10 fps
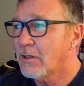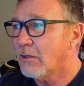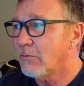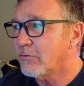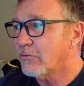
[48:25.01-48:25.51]

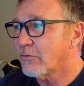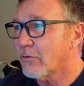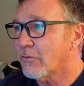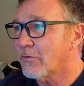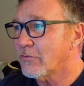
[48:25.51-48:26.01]
And we'll just
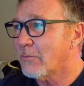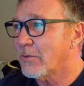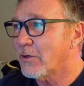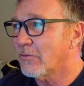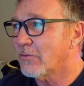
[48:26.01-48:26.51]
throw this up
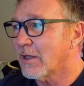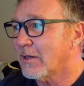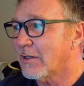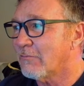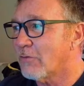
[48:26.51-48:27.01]
here to
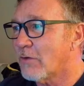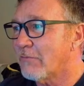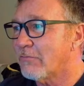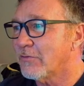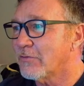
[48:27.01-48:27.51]
kind of give a
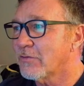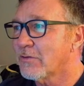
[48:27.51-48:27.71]
reference.